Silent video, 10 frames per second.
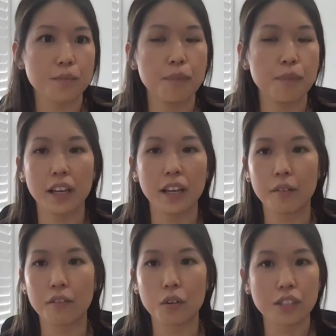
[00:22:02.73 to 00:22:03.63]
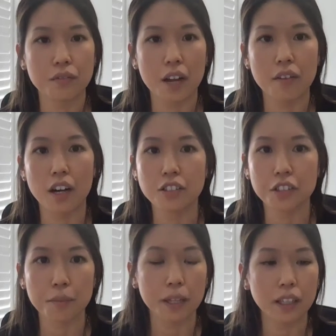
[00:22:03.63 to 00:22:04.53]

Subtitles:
just big Fortune 500,